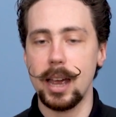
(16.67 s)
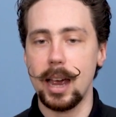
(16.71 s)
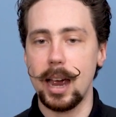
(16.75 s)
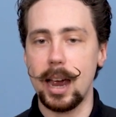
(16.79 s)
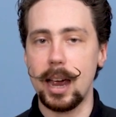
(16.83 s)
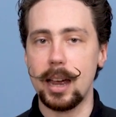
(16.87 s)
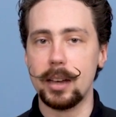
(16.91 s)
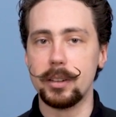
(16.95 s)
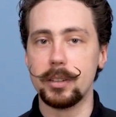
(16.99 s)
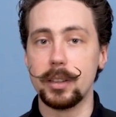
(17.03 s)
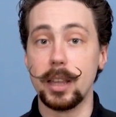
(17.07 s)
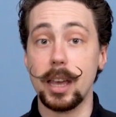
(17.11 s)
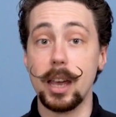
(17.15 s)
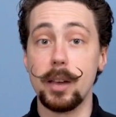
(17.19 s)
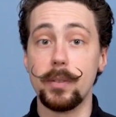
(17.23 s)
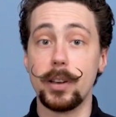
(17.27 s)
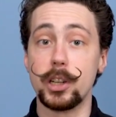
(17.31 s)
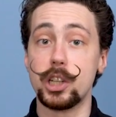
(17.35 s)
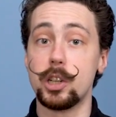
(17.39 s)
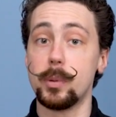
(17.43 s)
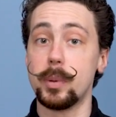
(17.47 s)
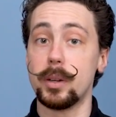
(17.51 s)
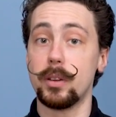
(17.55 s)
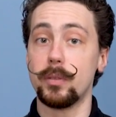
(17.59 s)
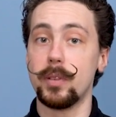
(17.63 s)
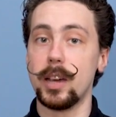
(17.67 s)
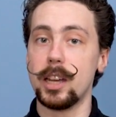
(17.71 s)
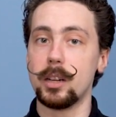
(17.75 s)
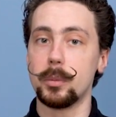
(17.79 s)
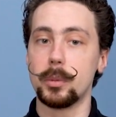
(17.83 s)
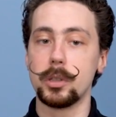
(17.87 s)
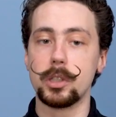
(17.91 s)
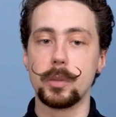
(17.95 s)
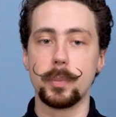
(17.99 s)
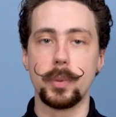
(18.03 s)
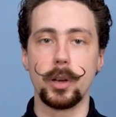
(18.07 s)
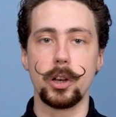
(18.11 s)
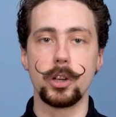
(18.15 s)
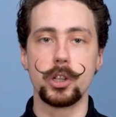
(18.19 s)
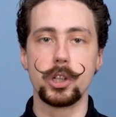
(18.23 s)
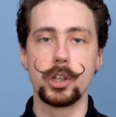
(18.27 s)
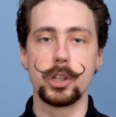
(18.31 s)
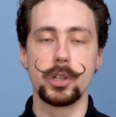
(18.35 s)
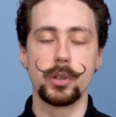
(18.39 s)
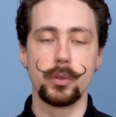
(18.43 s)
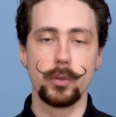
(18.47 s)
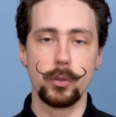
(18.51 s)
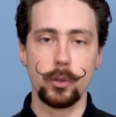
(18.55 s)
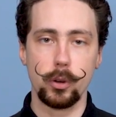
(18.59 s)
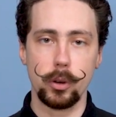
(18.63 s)
and they have actually been available to
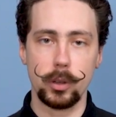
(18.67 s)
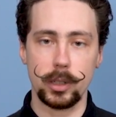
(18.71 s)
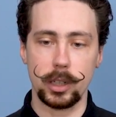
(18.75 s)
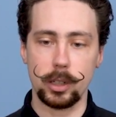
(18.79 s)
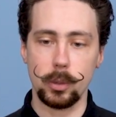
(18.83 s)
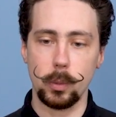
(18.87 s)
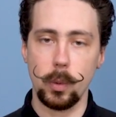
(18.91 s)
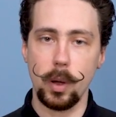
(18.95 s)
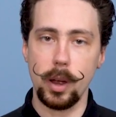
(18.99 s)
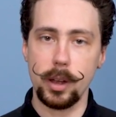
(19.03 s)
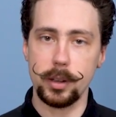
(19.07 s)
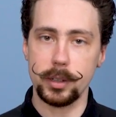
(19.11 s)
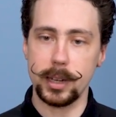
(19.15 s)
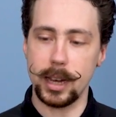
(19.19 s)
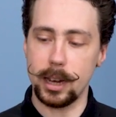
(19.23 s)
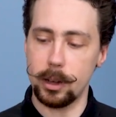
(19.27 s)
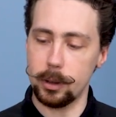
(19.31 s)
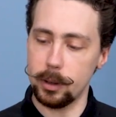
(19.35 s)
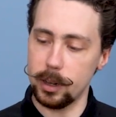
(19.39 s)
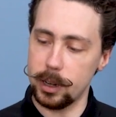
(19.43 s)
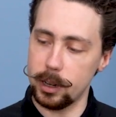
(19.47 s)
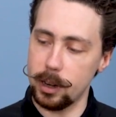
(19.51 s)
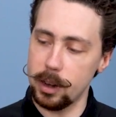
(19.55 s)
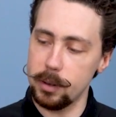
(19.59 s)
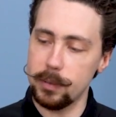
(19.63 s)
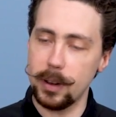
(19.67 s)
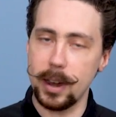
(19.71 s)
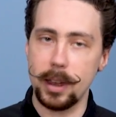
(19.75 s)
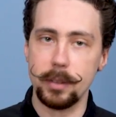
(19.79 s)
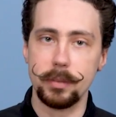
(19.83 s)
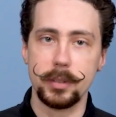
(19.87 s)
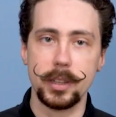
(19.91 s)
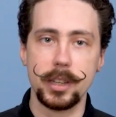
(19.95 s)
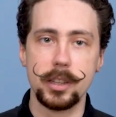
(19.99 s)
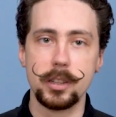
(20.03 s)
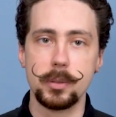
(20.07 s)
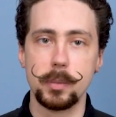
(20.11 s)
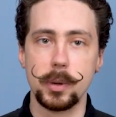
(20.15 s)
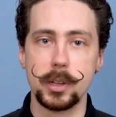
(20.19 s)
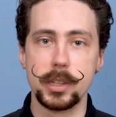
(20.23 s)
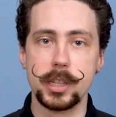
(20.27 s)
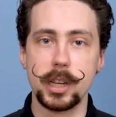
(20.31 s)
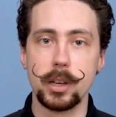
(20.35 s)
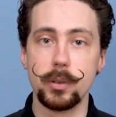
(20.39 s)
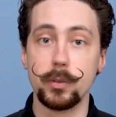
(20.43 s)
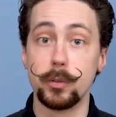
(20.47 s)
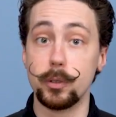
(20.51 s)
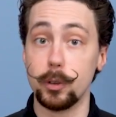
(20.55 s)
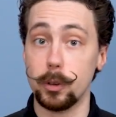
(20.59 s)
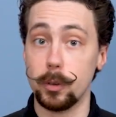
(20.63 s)
purchase for a little while now, and I've had these
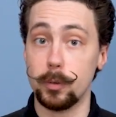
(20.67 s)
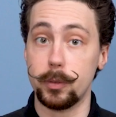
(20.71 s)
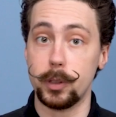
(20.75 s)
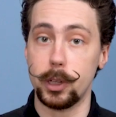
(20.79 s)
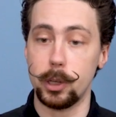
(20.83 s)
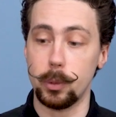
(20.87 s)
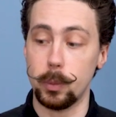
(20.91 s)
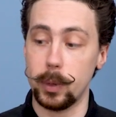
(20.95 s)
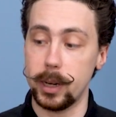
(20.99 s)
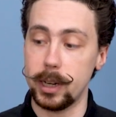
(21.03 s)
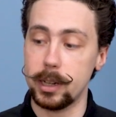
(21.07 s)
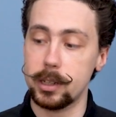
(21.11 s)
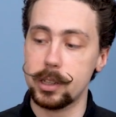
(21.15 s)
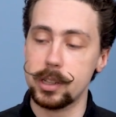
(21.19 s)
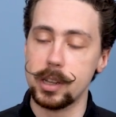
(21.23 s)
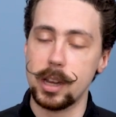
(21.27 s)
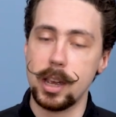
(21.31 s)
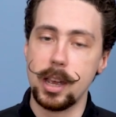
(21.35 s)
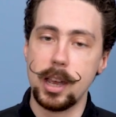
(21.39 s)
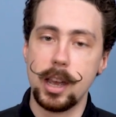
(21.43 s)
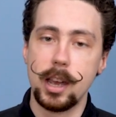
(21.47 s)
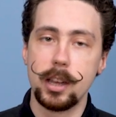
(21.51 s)
myself for a few weeks